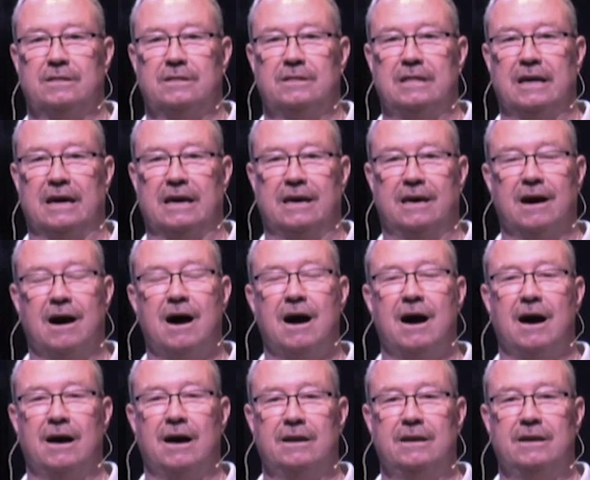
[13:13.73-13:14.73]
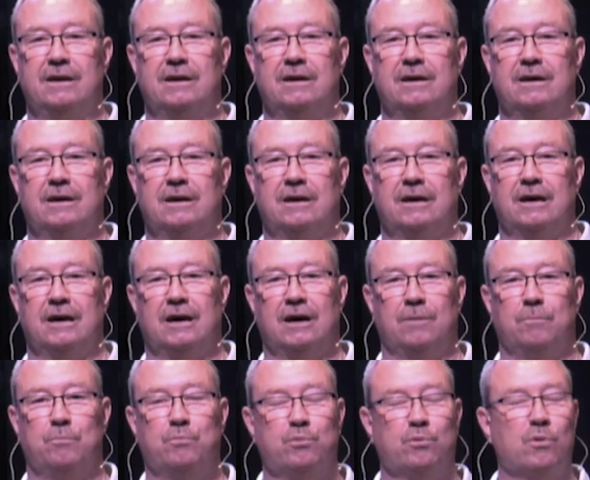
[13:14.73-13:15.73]
That God
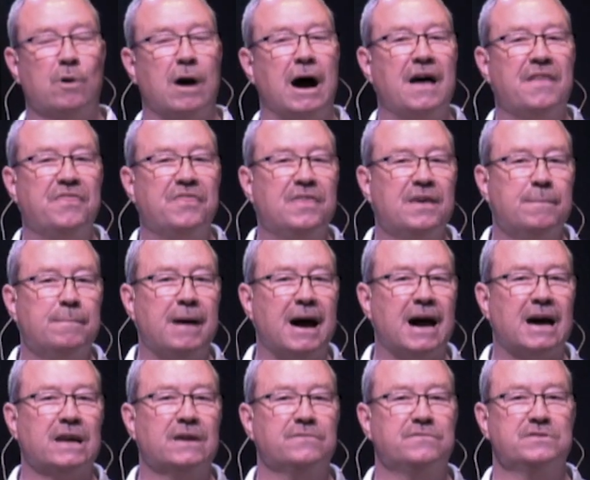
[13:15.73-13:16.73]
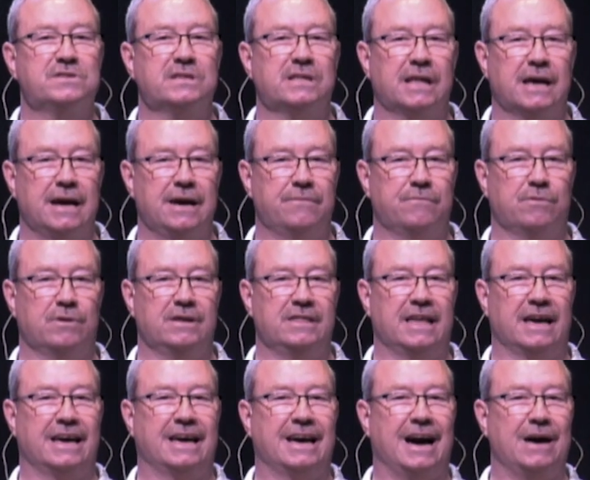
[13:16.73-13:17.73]
brought them out of slavery,
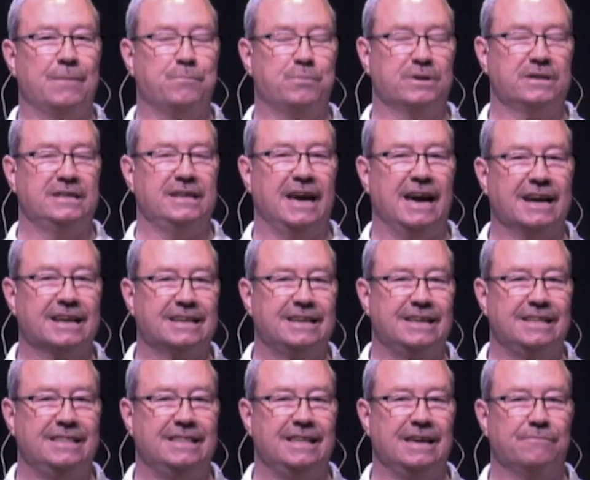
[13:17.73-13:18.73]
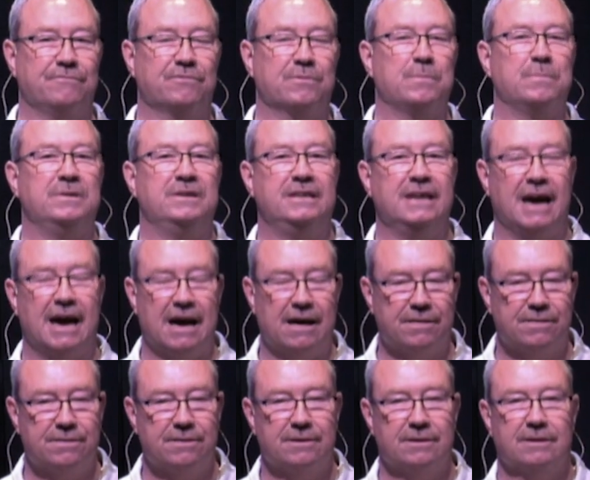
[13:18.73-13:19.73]
that God protected them from
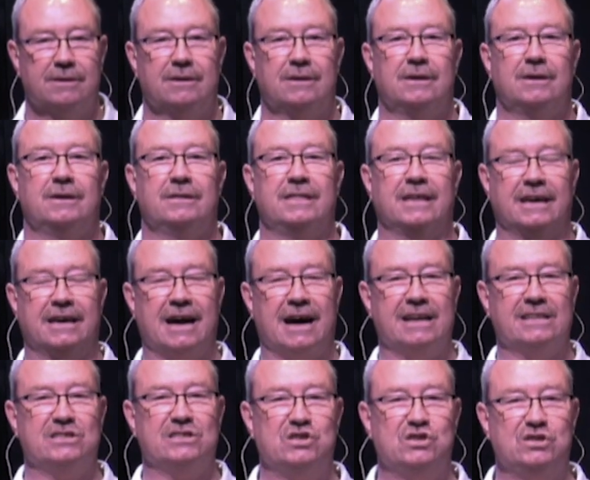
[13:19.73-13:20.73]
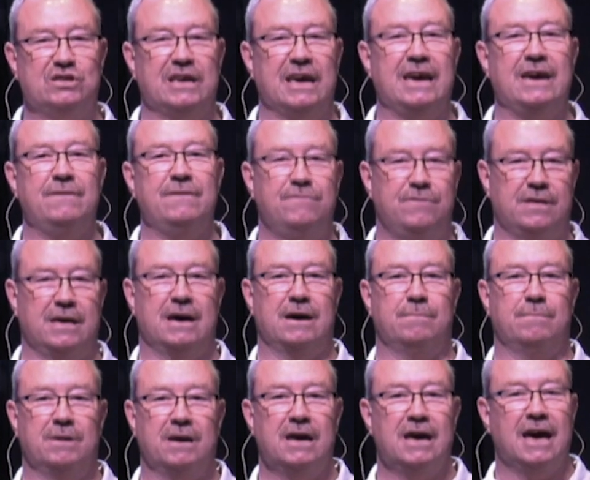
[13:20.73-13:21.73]
death, that God saved
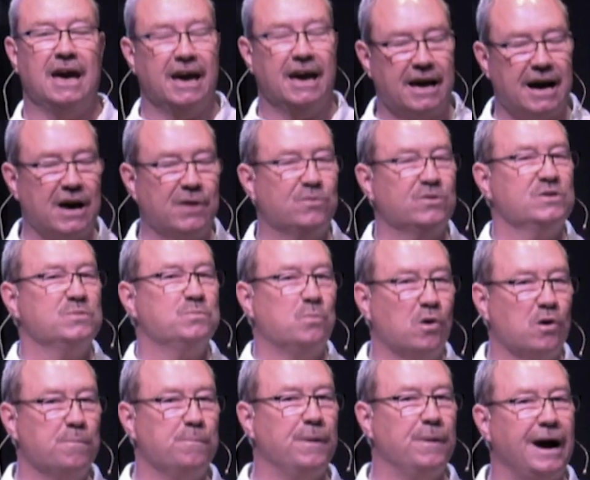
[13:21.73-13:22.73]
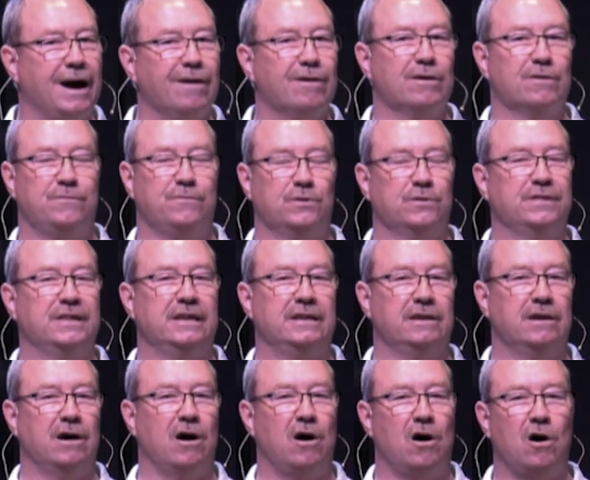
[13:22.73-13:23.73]
them, and God was more powerful
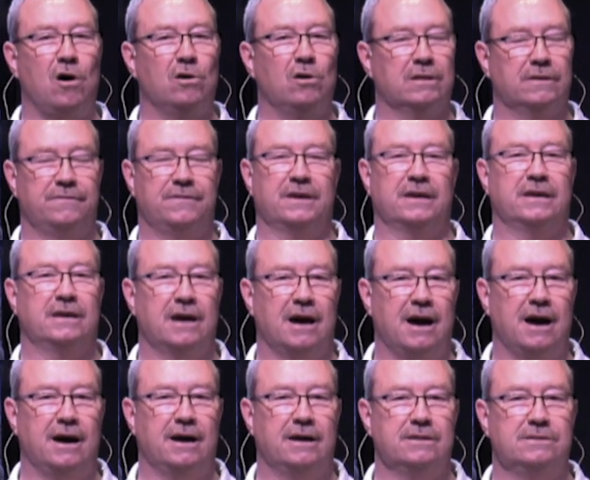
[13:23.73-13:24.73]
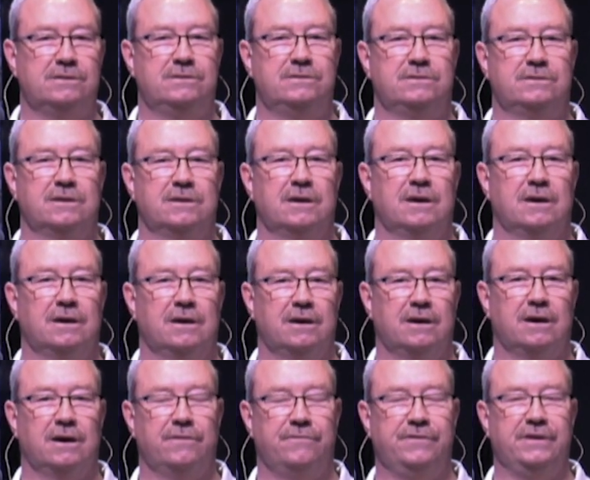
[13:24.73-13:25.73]
than all of the gods
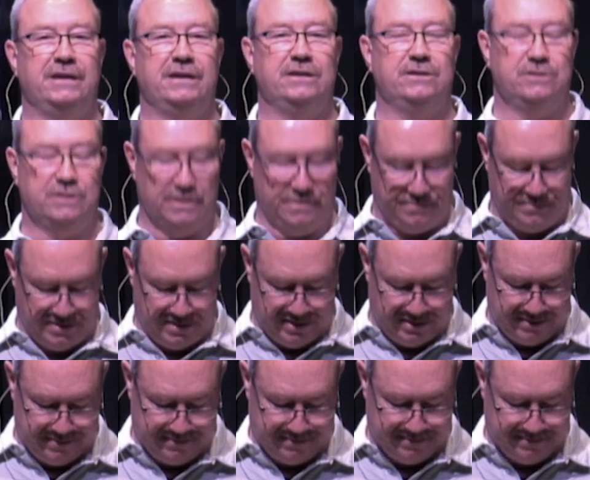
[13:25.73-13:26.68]
of Egypt.